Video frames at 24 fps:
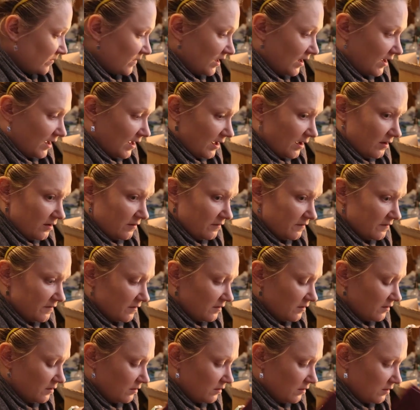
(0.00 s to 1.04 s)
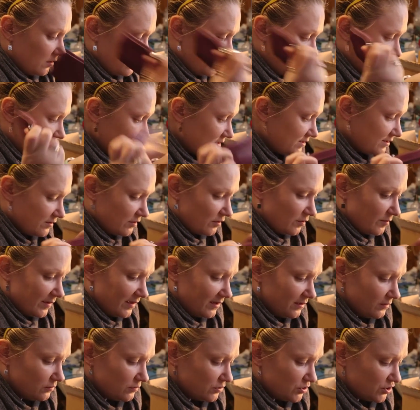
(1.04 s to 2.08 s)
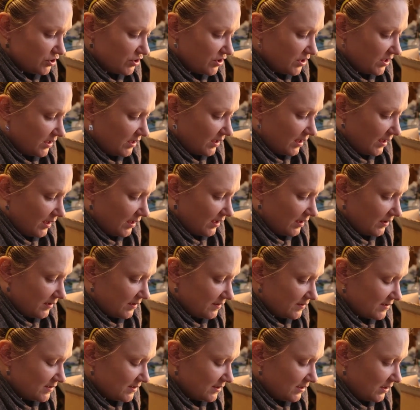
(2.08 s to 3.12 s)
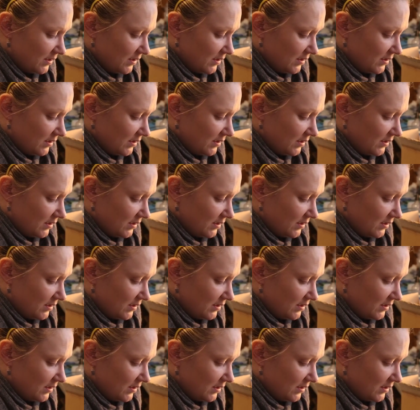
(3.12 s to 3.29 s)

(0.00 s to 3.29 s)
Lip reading: I have this little pouch that has